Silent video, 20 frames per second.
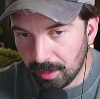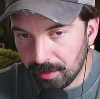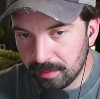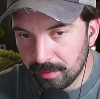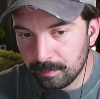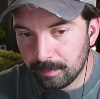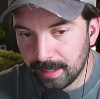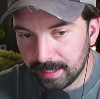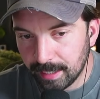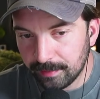of the
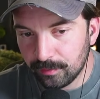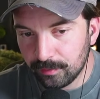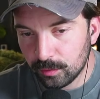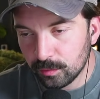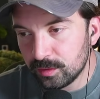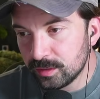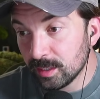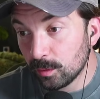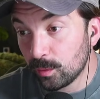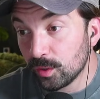Mega
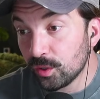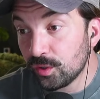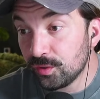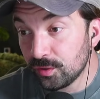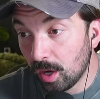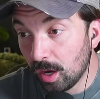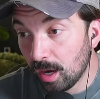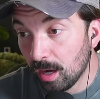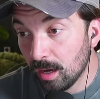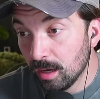Evolutions that we
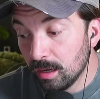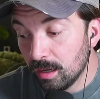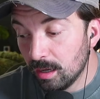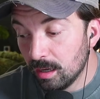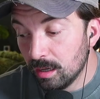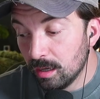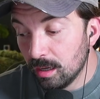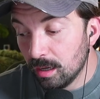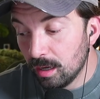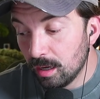saw,
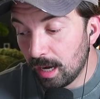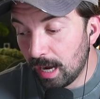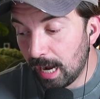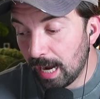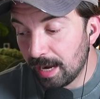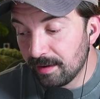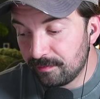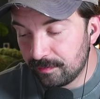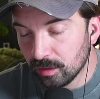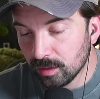
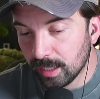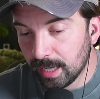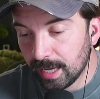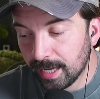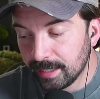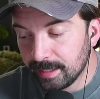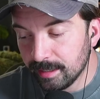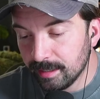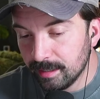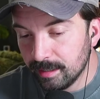I feel
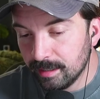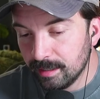like,